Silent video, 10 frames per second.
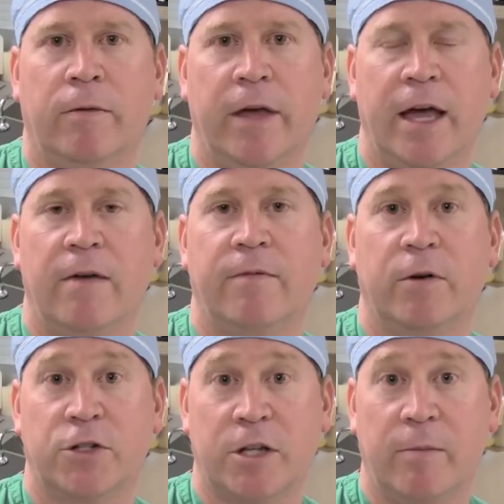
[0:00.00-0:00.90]
They have
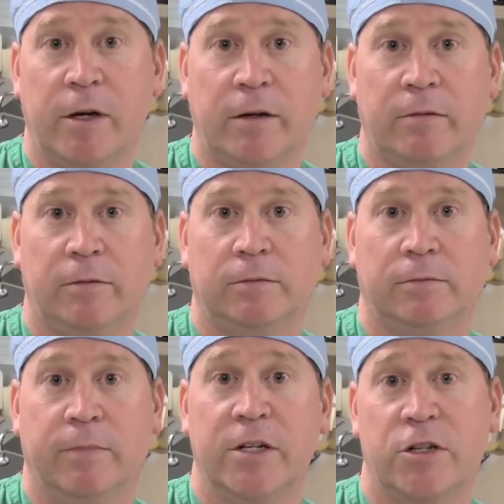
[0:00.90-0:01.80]
their stomach,
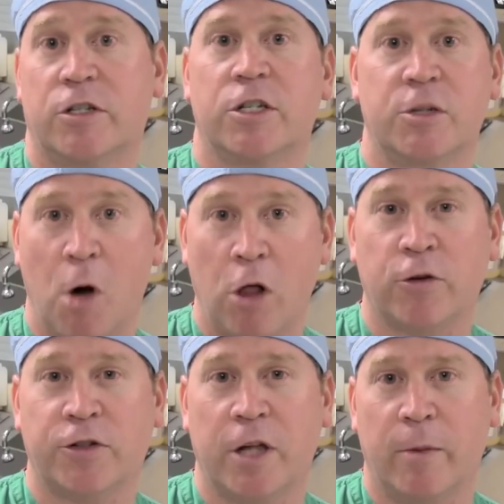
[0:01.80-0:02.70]
but it's just a
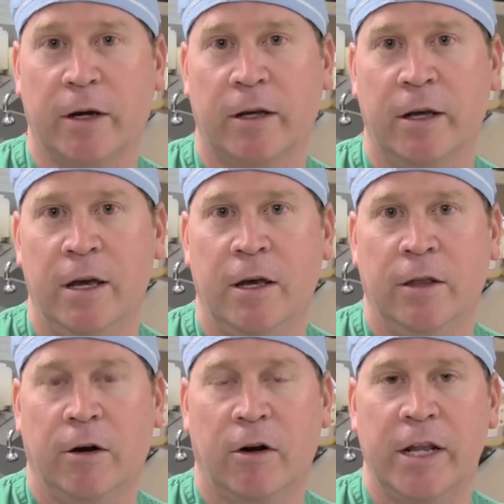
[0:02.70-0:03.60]
smaller stomach.
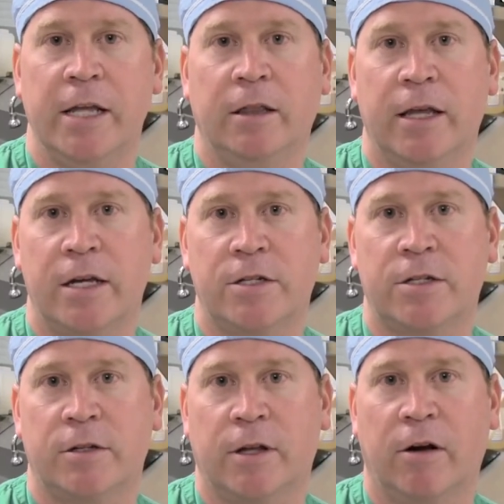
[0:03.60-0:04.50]
They're going to eat
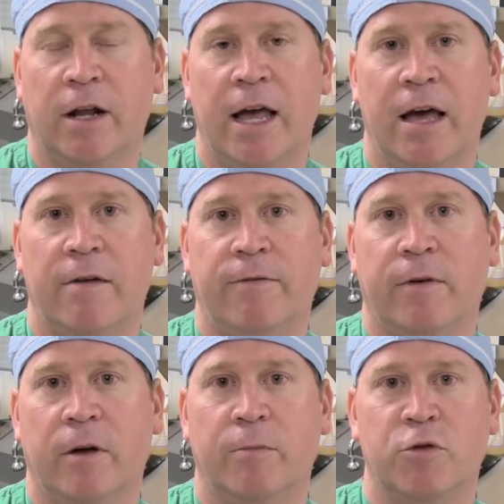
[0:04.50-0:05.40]
less, they're going to have
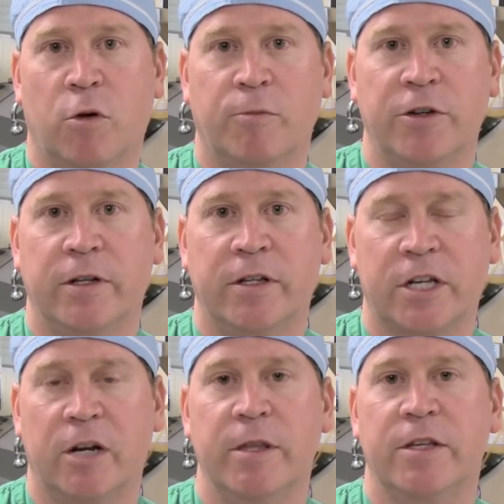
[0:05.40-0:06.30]
absorption that's
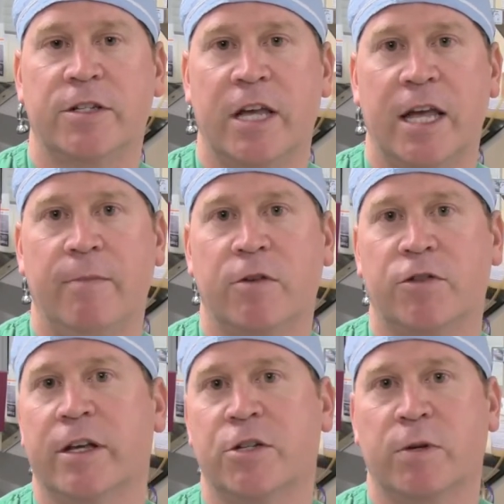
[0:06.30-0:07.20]
going to be the same,
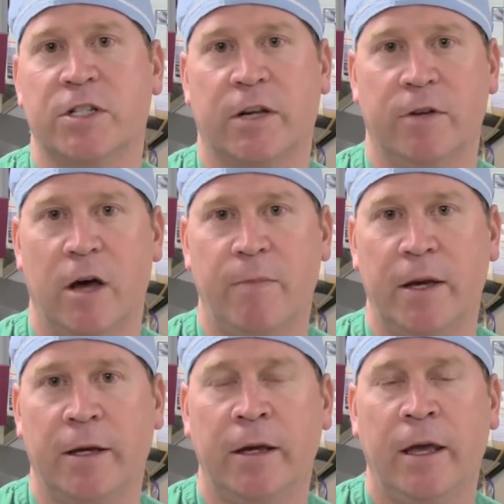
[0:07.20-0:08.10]
there's less risk of
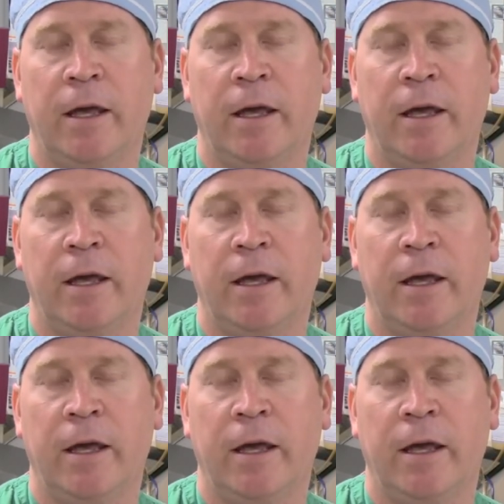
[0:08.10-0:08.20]
dumping